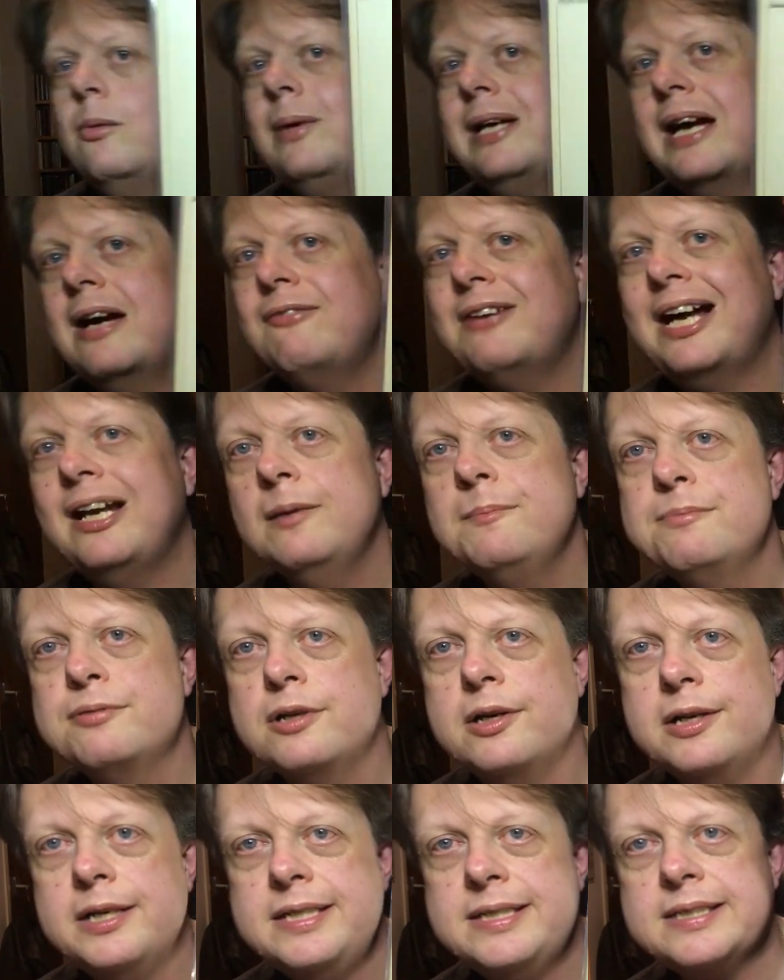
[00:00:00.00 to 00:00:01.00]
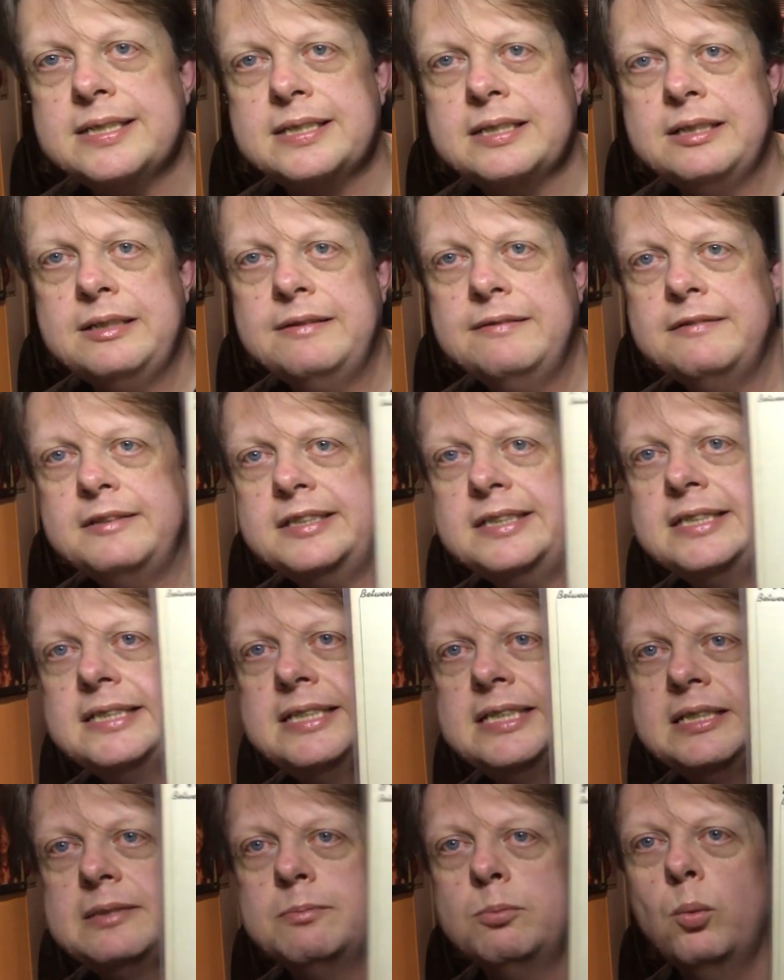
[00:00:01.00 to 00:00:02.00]
we have Alan Price. This
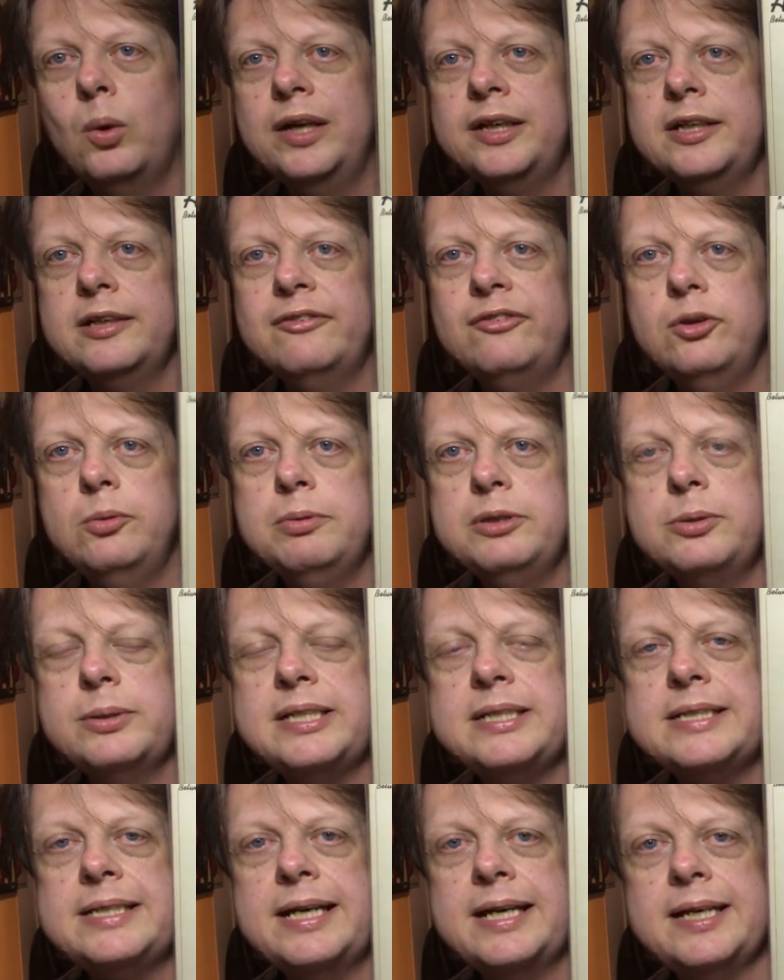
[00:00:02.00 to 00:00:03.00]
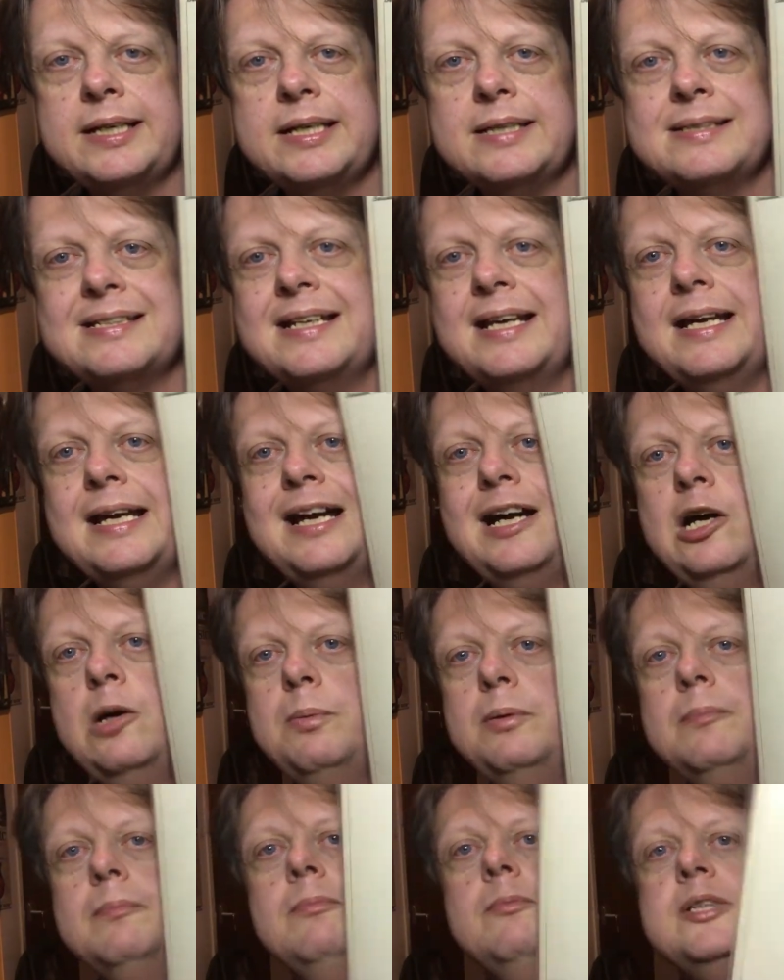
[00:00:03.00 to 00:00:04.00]
is his wonderful Between Today and Yesterday
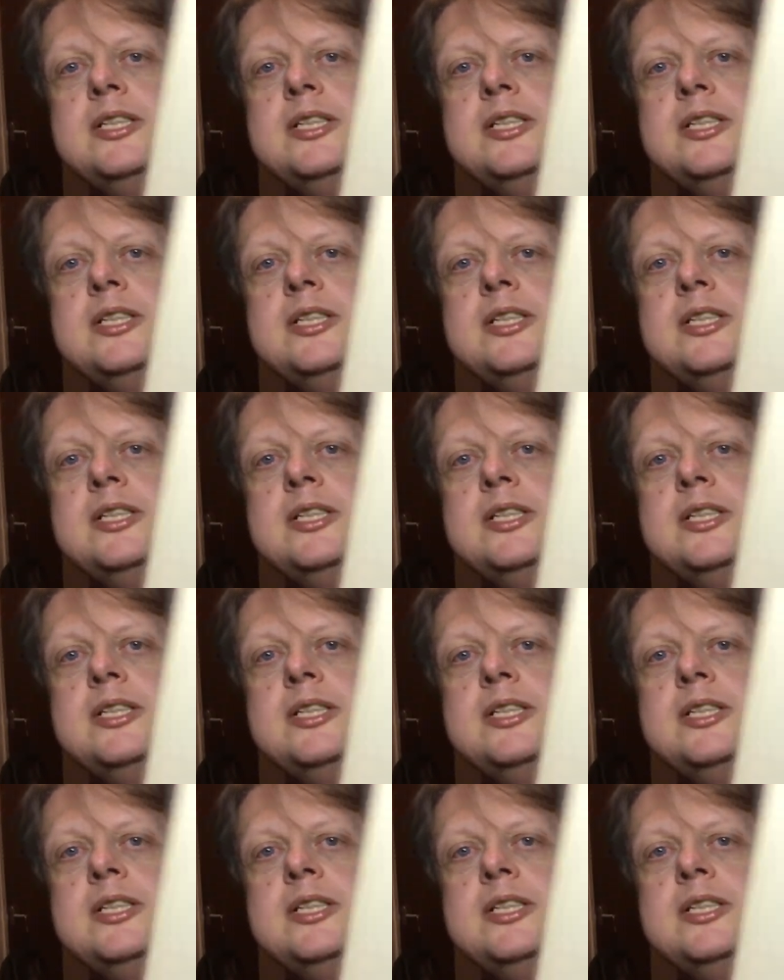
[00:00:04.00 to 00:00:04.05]
album,